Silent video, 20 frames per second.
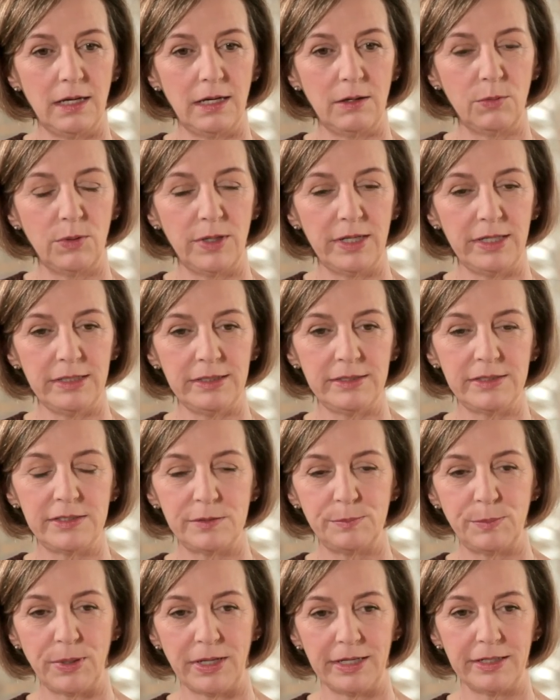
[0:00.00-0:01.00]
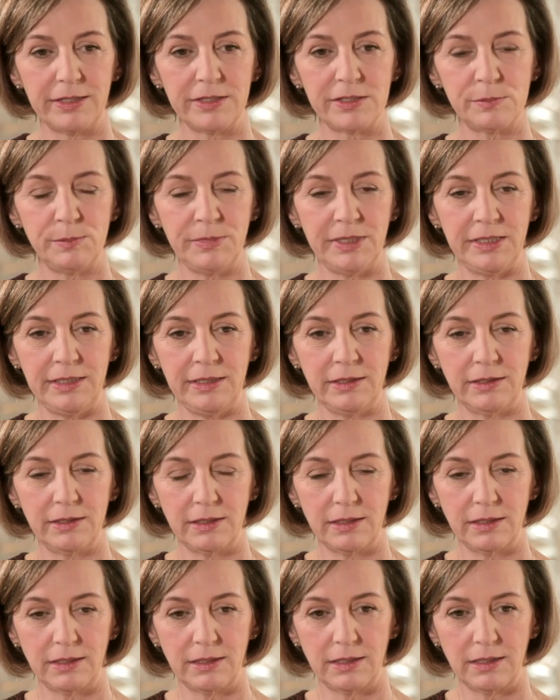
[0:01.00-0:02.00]
What inspires me
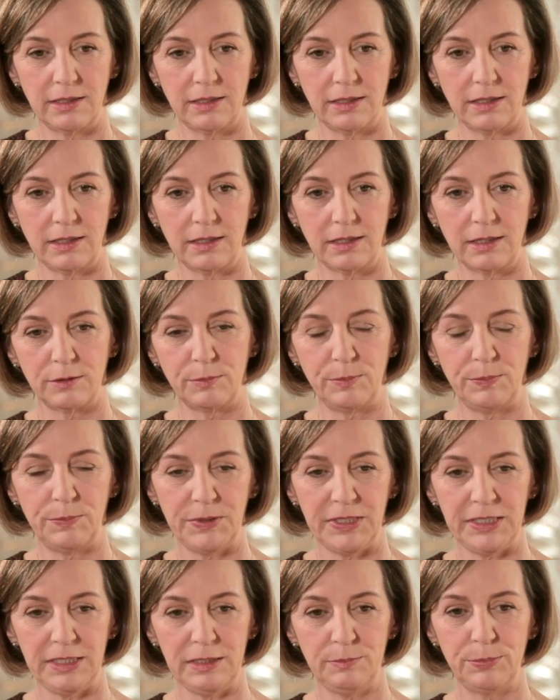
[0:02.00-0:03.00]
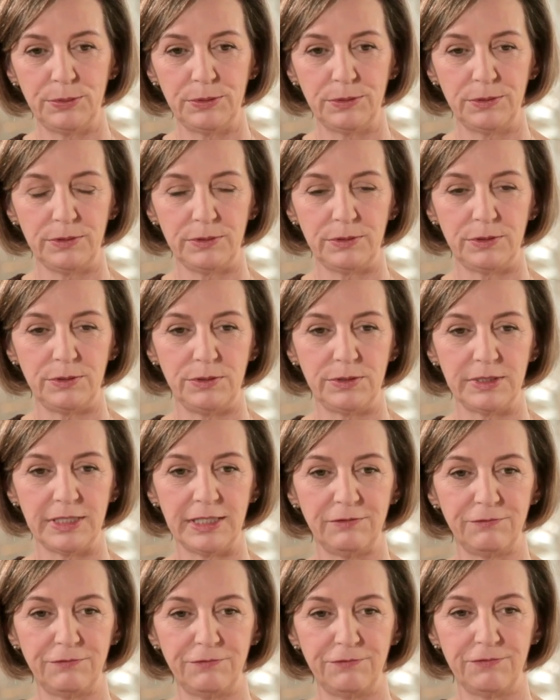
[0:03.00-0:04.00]
are people who
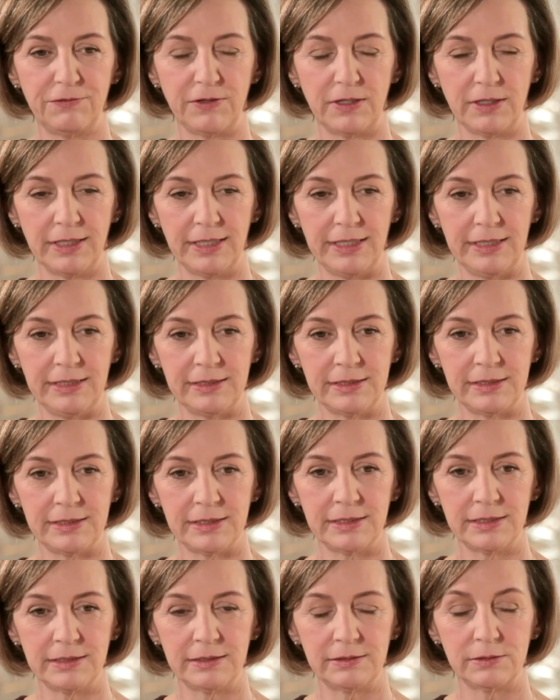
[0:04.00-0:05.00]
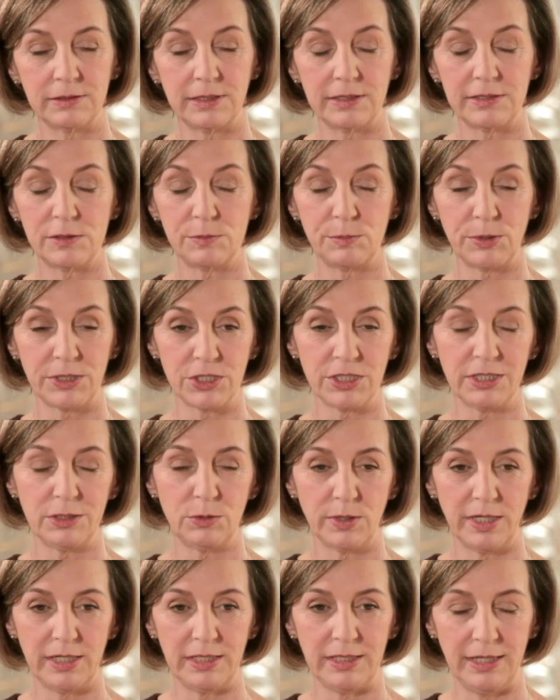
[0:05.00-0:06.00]
can find, especially
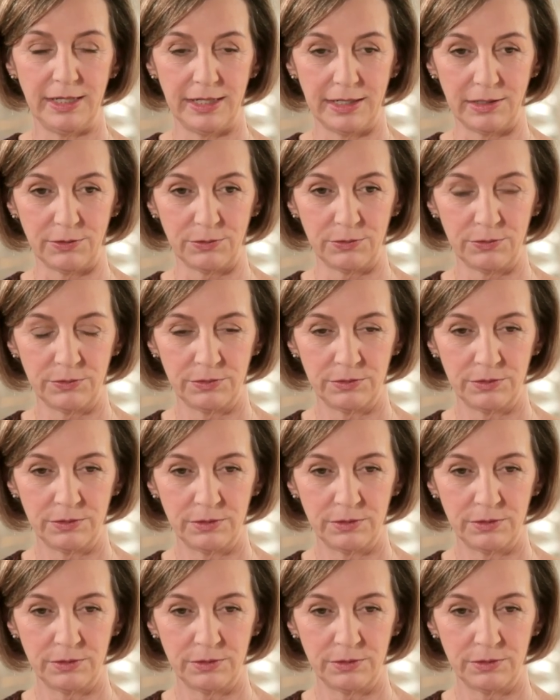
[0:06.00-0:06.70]
right now,